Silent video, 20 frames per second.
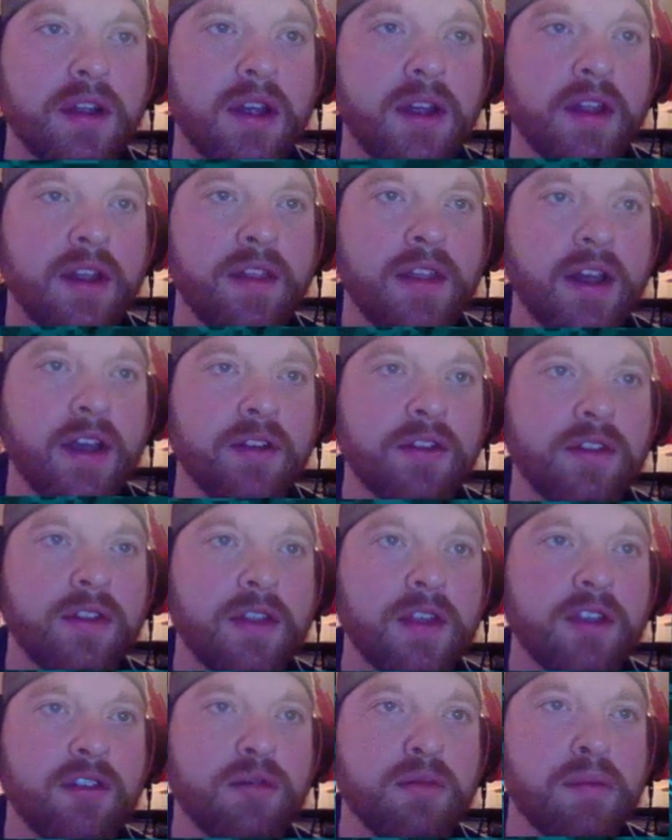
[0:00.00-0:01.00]
I think it's
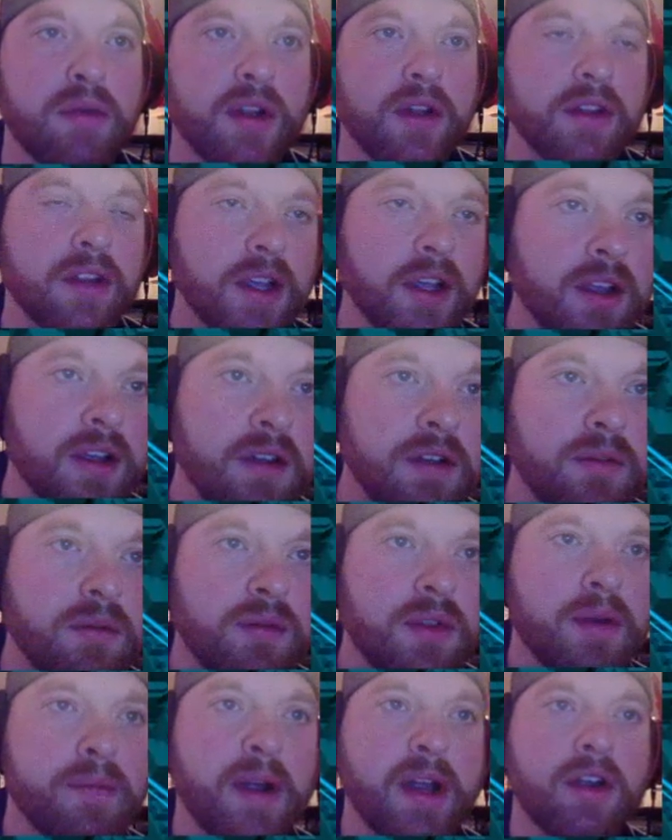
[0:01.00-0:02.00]
this building
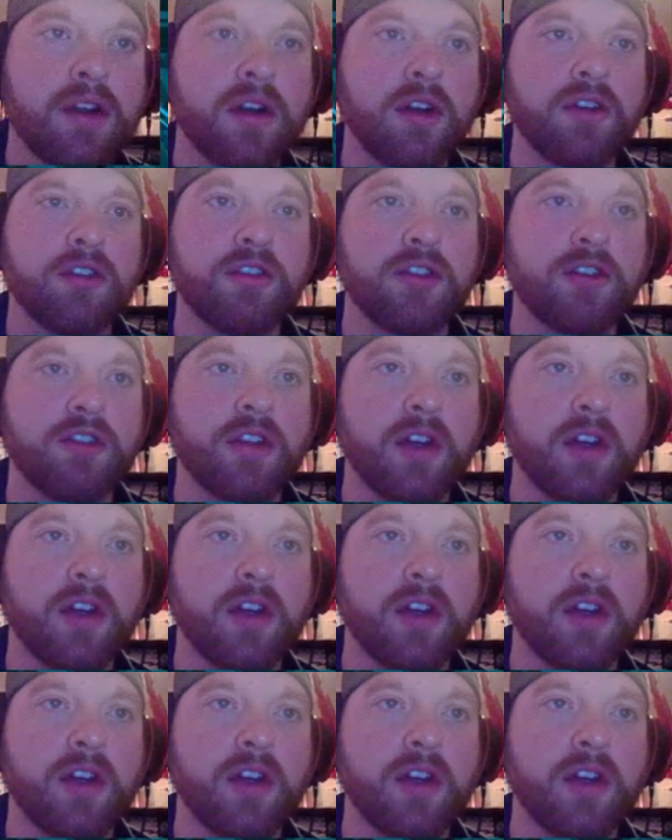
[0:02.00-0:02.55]
that my cursor's